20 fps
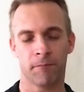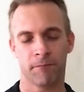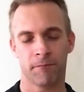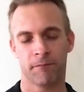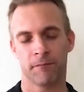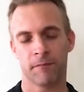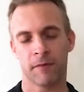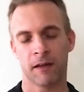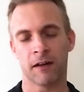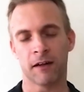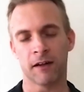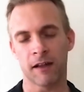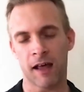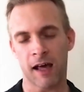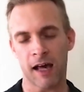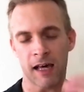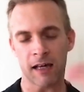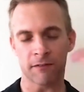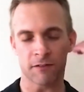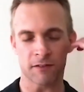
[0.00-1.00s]
in our
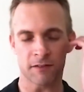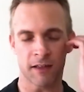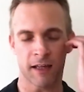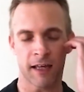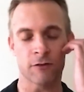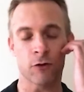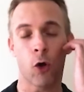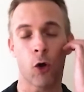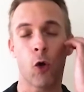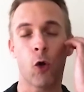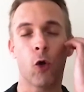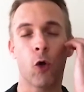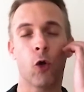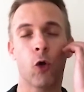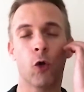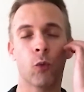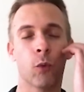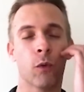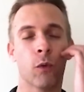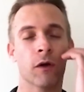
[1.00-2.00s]
lives as a whole
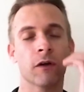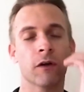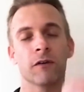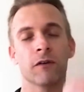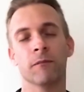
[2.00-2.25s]
world